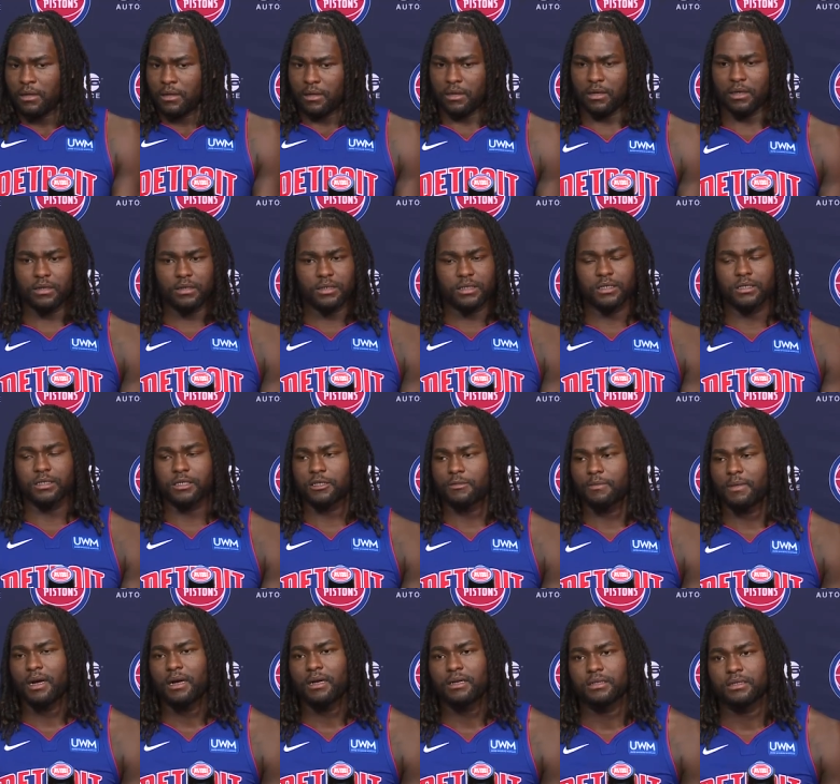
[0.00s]
Getting to his
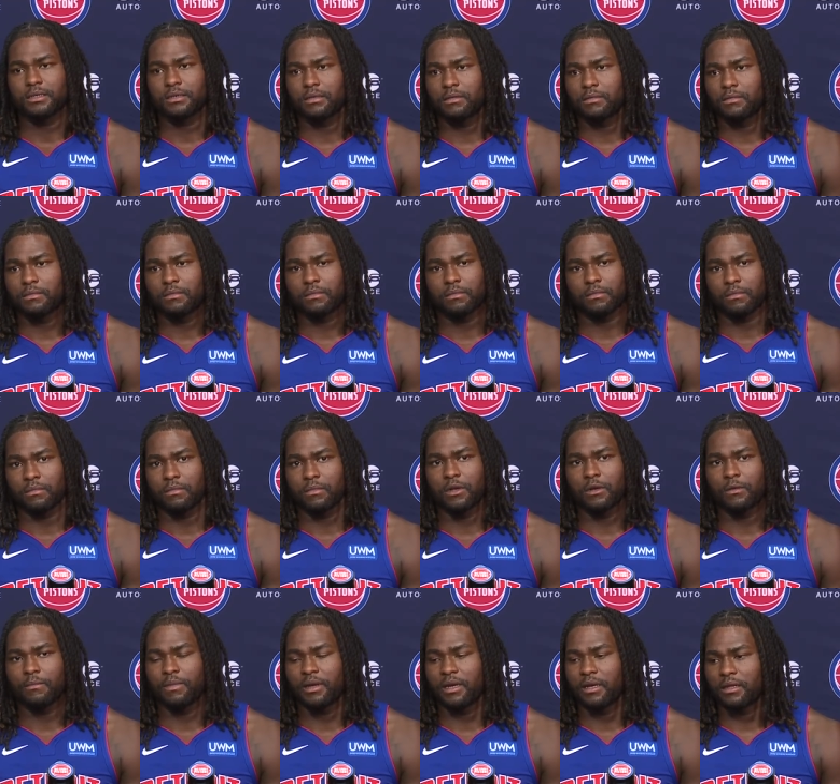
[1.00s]
spots and, you
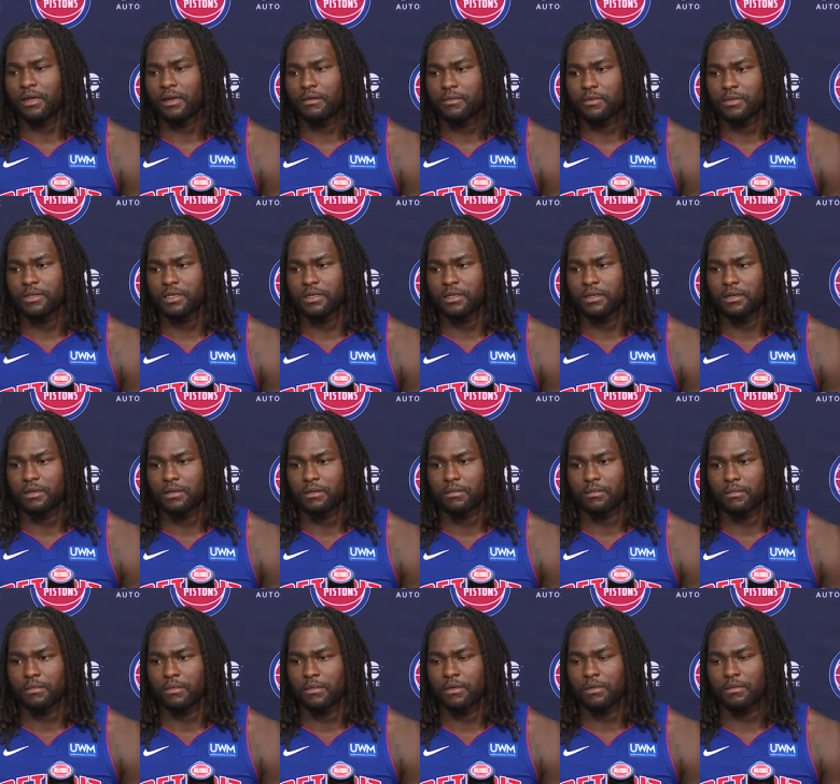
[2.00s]
know, being able to
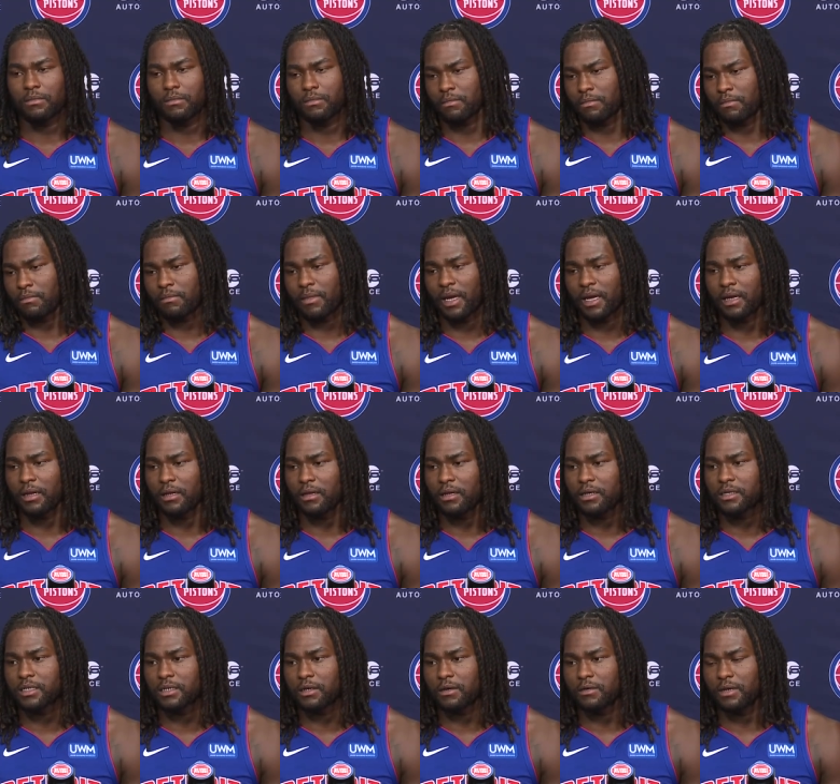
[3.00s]
make it
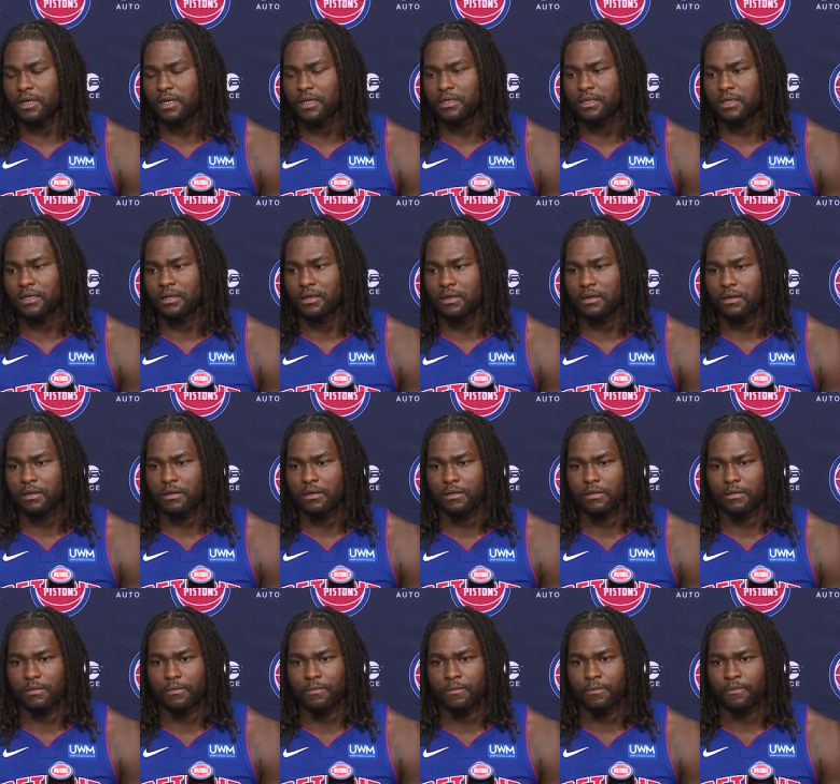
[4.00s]
look so easy.
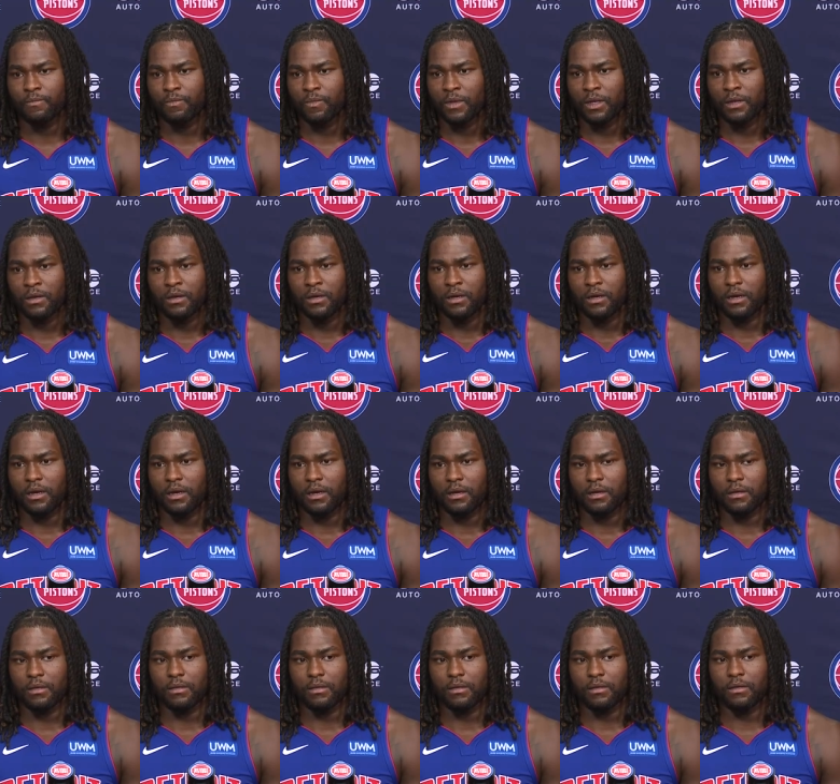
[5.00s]

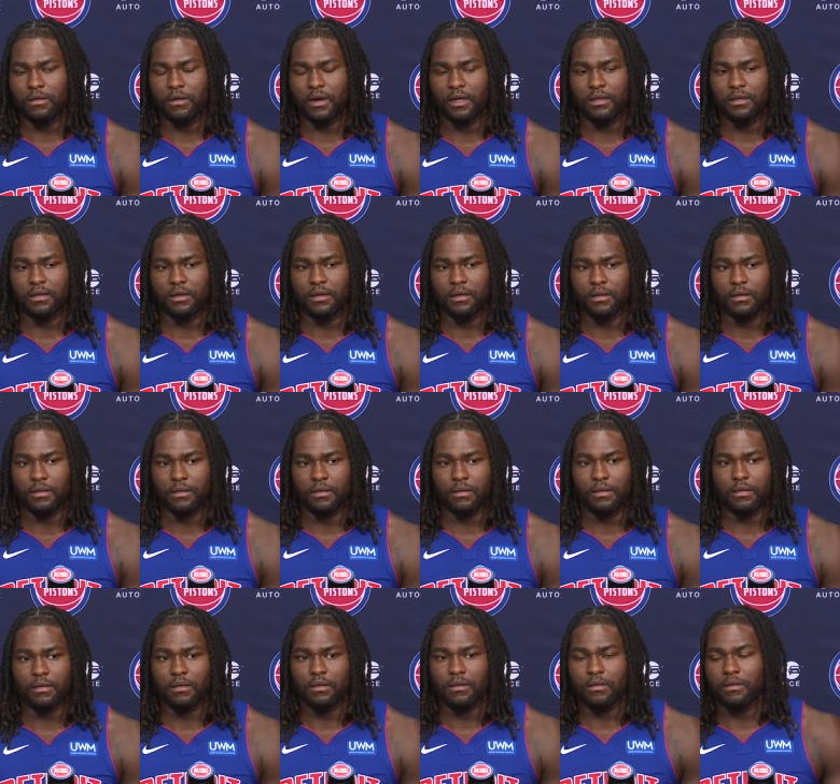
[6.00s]
And, you know, I think,
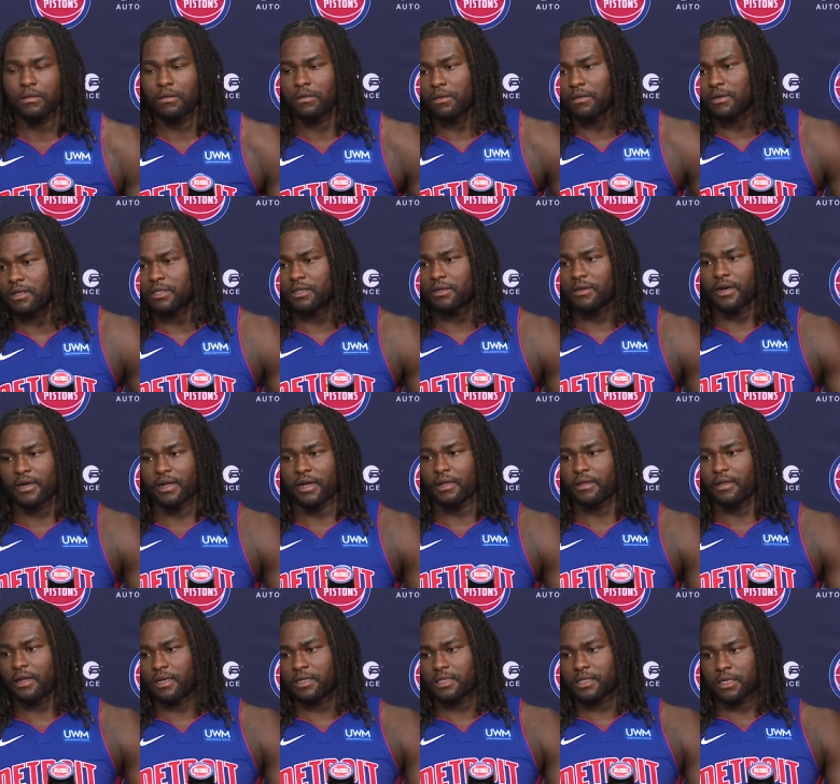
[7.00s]
you know, he's great at
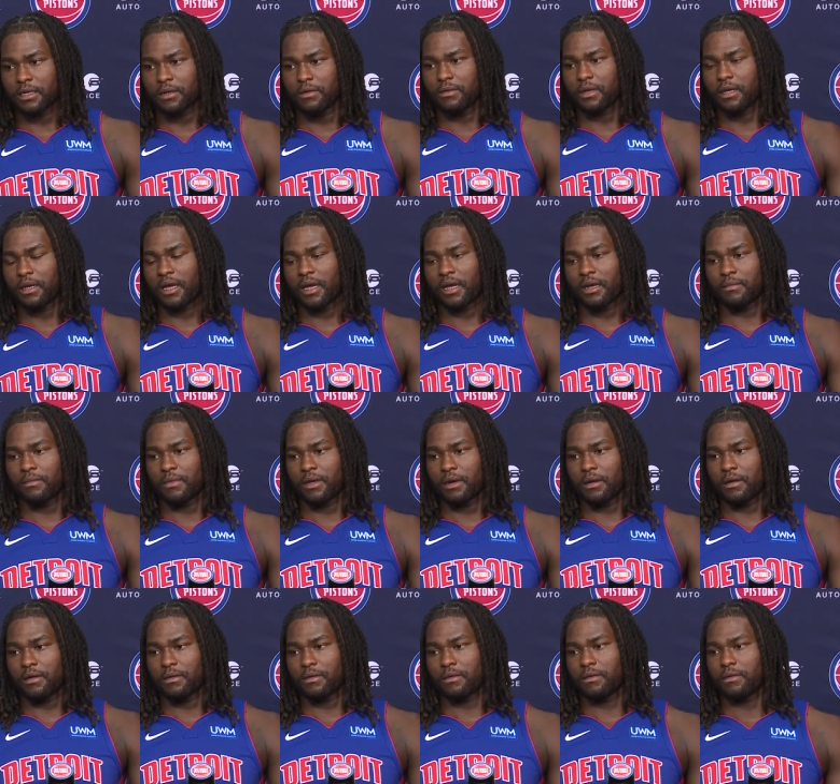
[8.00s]
that, slowing the game
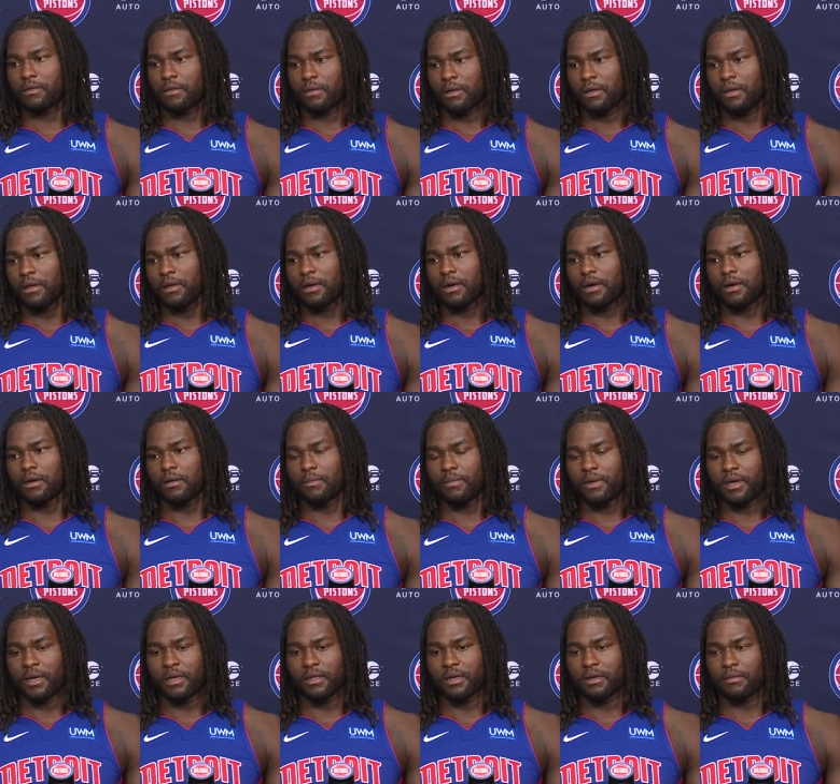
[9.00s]
down,
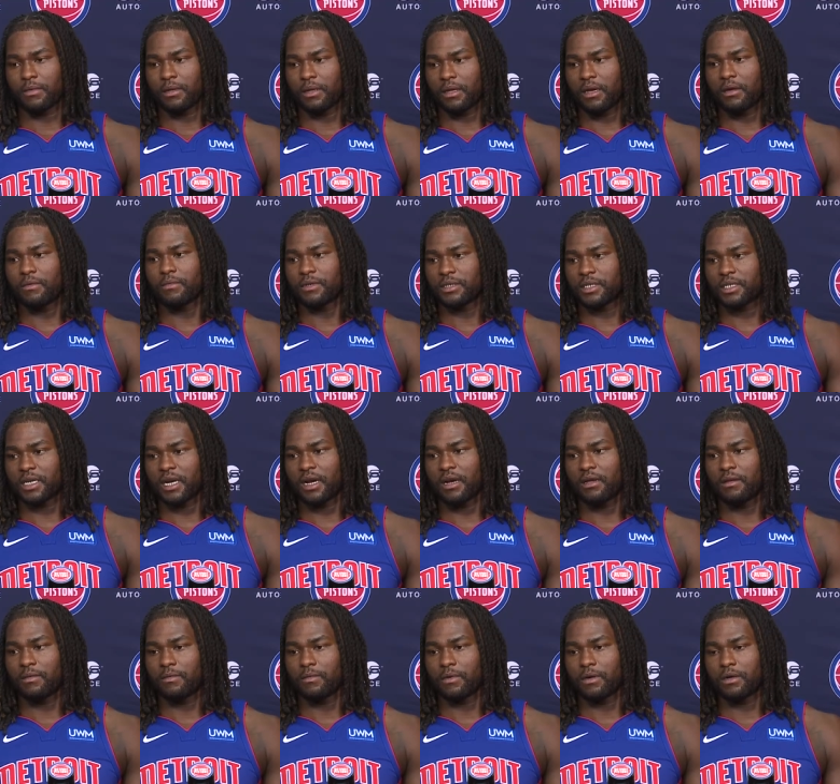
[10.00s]
being able to get what shot
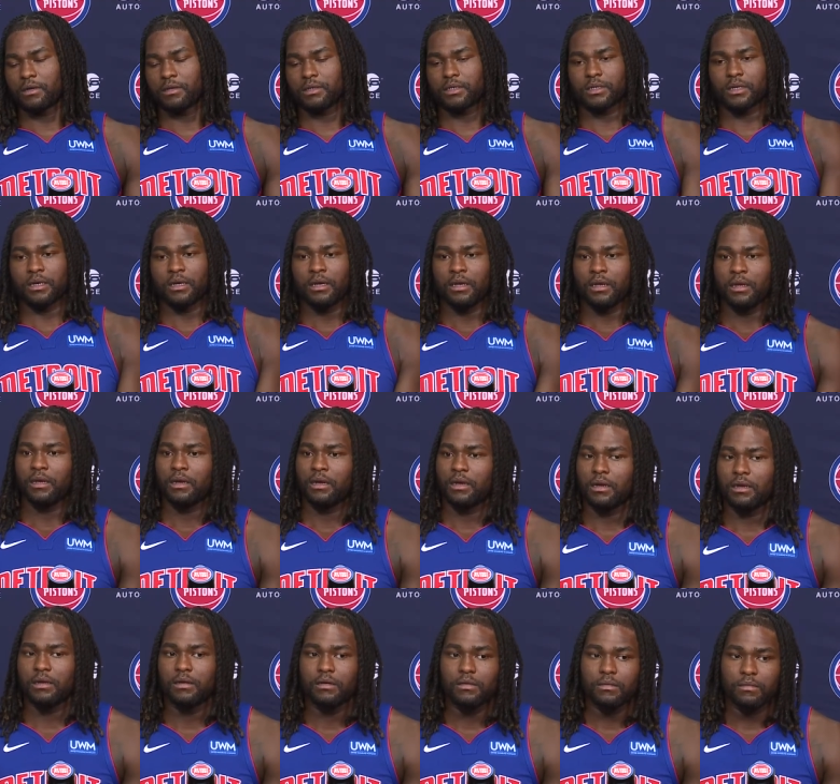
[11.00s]
he wants.
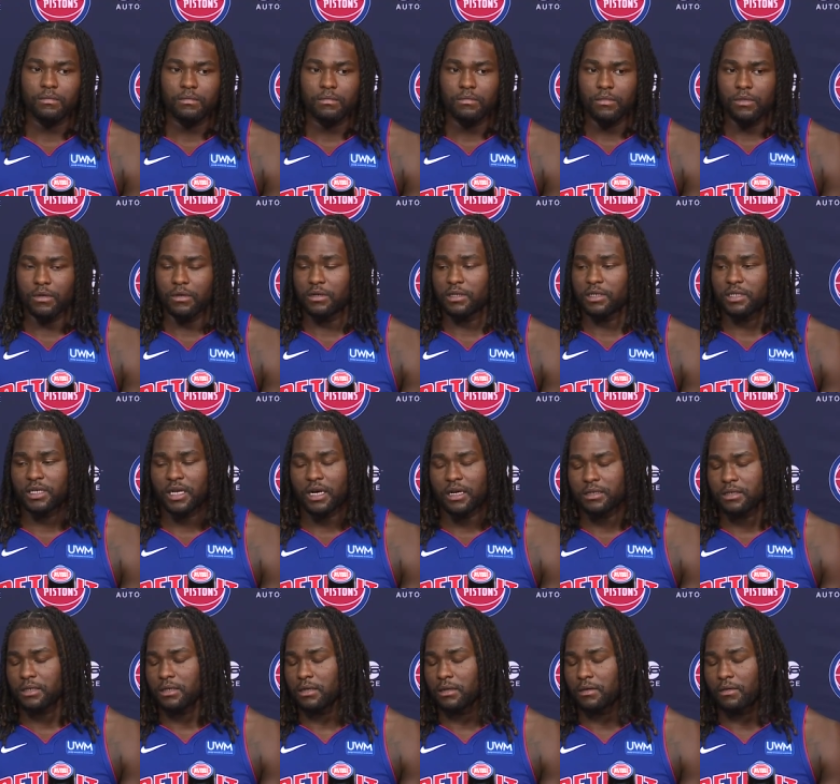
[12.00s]
And, you know, his
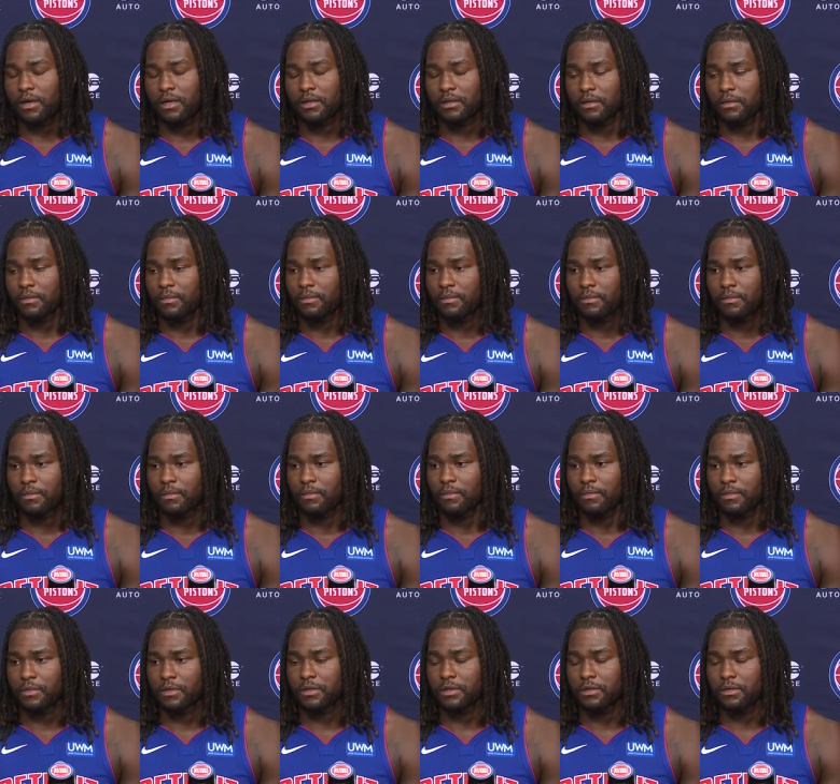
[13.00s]
shots look great.
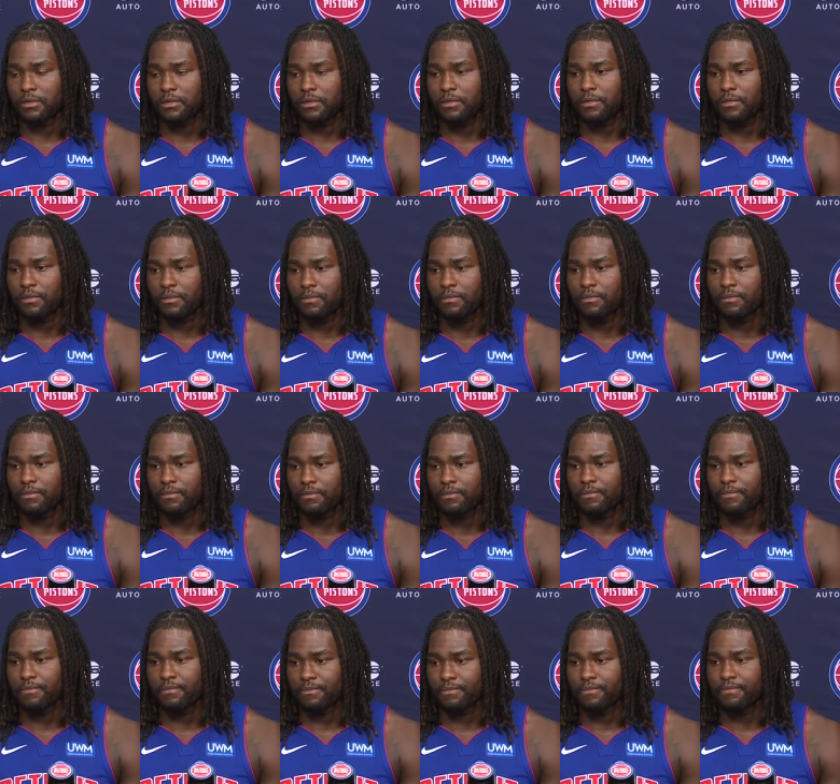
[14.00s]
So,
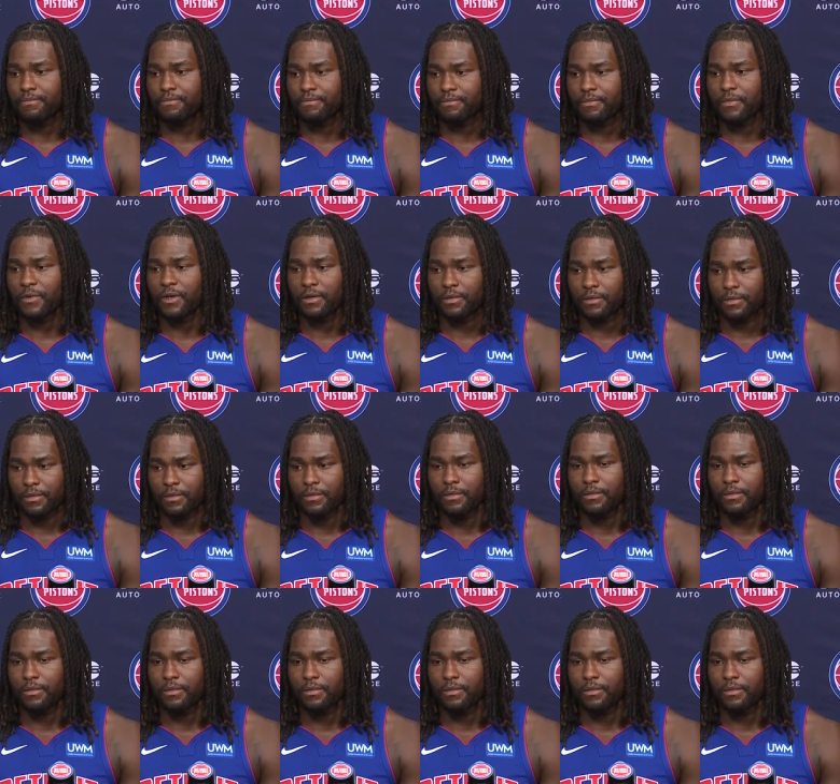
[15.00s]
yeah.